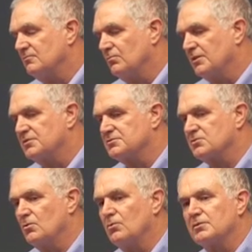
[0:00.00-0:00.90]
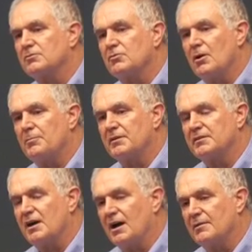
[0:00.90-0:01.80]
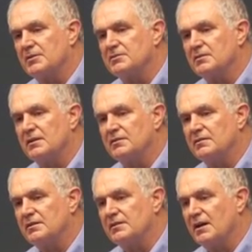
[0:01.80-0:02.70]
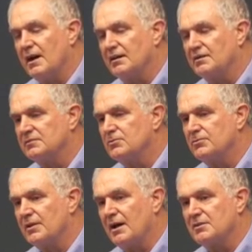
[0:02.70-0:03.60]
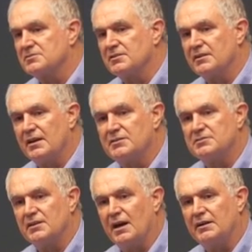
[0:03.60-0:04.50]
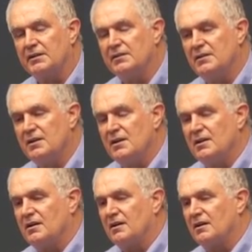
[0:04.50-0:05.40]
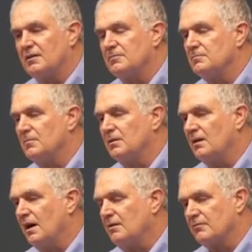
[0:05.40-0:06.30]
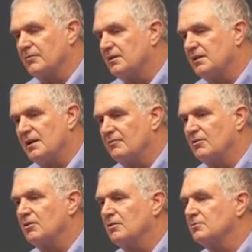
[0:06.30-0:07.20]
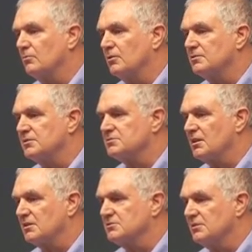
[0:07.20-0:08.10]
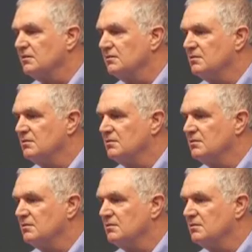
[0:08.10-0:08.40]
went to school and grew up at a time. He died in 2000 at age 90. I don't think he ever heard the word dyslexia.